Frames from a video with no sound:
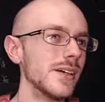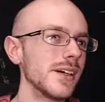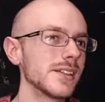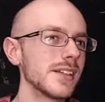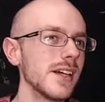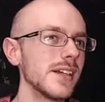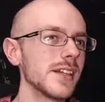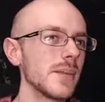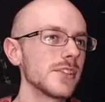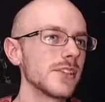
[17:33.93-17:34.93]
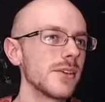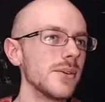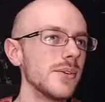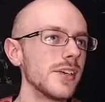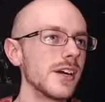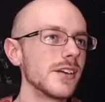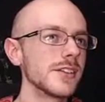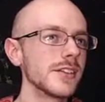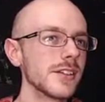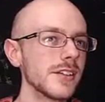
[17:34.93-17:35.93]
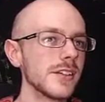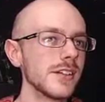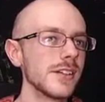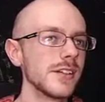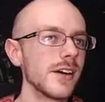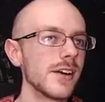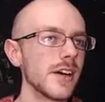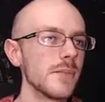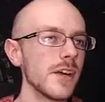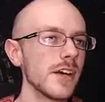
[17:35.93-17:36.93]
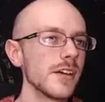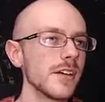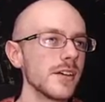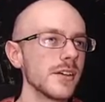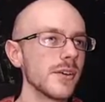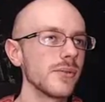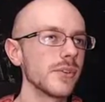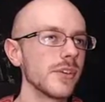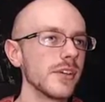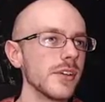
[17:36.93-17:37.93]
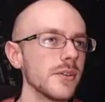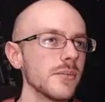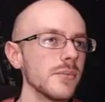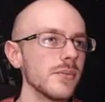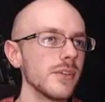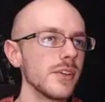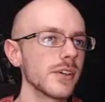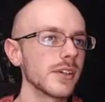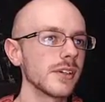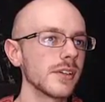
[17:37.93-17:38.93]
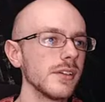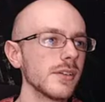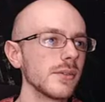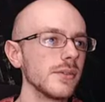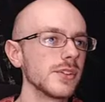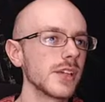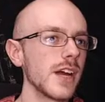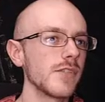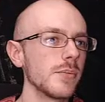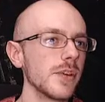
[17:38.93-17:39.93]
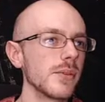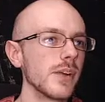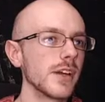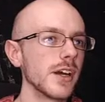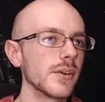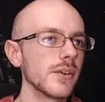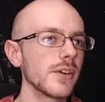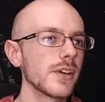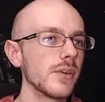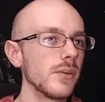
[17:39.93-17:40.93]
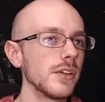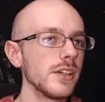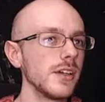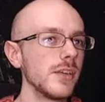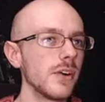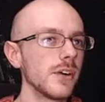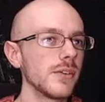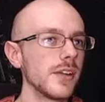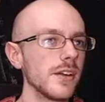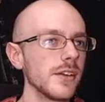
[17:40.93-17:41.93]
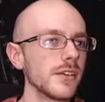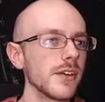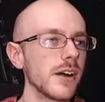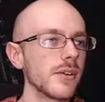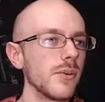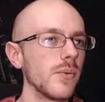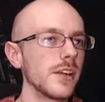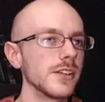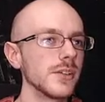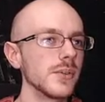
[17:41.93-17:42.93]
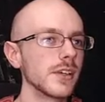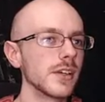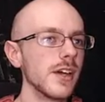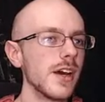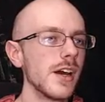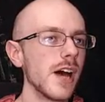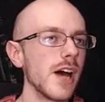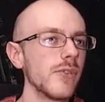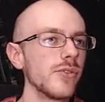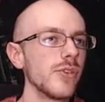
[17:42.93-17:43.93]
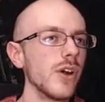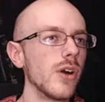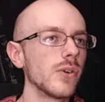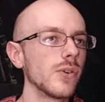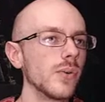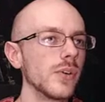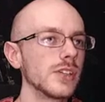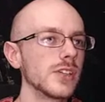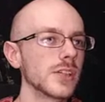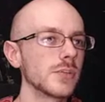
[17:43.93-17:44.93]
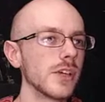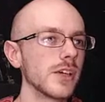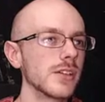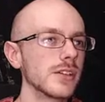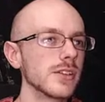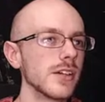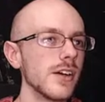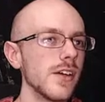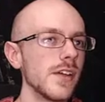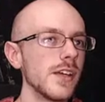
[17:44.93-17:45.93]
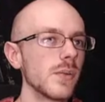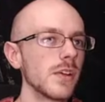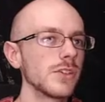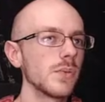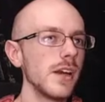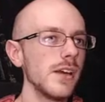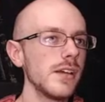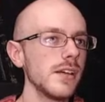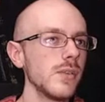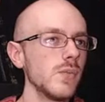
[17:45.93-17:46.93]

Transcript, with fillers: On today's episode of Who Cares? All right, bet. Uh, go for it. Um, look, you're losing everybody right now. Okay, well, he didn't want to do that either. I don't know what he's doing. I have no clue what his next play is. He runs away.